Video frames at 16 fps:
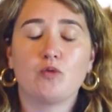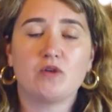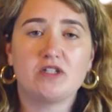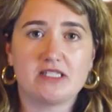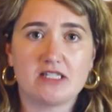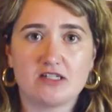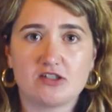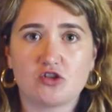
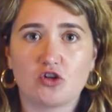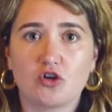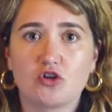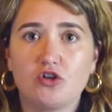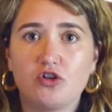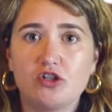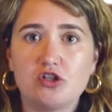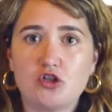was in a
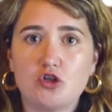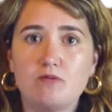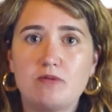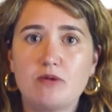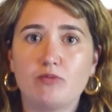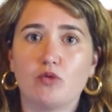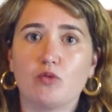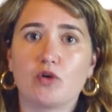circle and 2
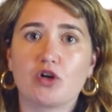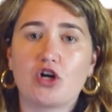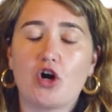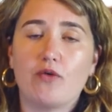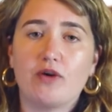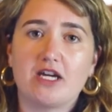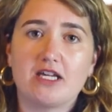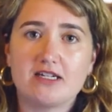people were
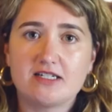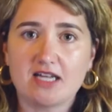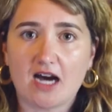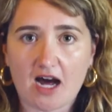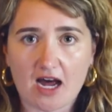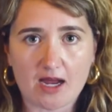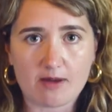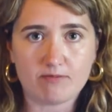going at a
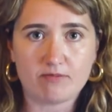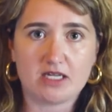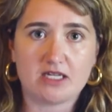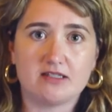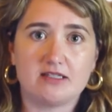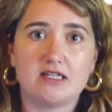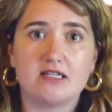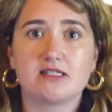time
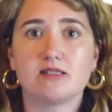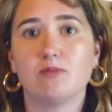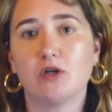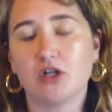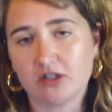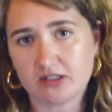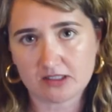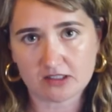because the
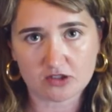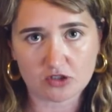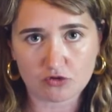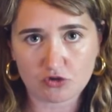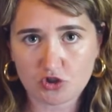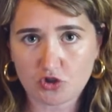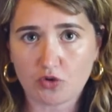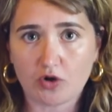experience is so
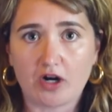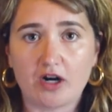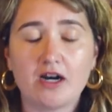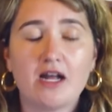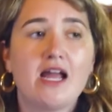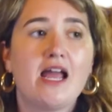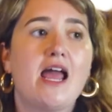short.